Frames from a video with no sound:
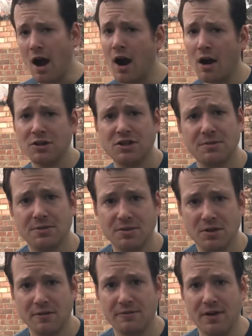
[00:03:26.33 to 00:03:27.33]
hardships
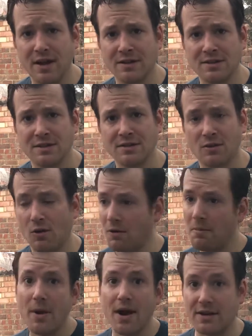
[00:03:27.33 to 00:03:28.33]
with your friends
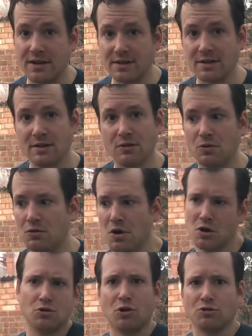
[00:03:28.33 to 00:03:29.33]
or parents
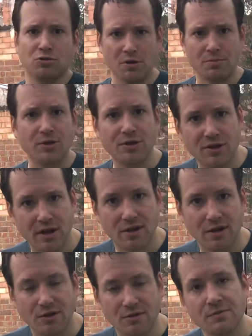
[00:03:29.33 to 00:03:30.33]
who doesn't
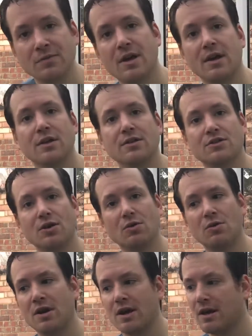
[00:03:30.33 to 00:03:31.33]
appreciate you.
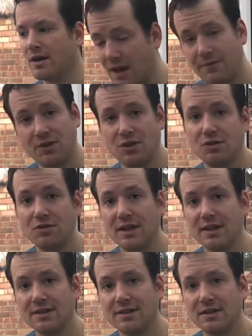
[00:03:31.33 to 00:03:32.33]
So if you do
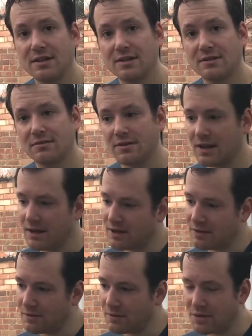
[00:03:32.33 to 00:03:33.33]
this,
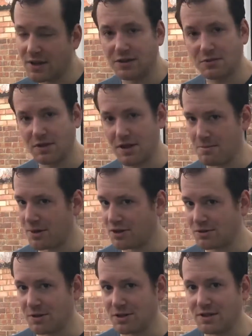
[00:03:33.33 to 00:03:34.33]
things will get
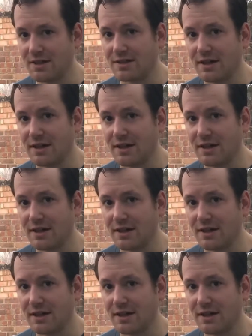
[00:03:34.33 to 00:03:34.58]
much, much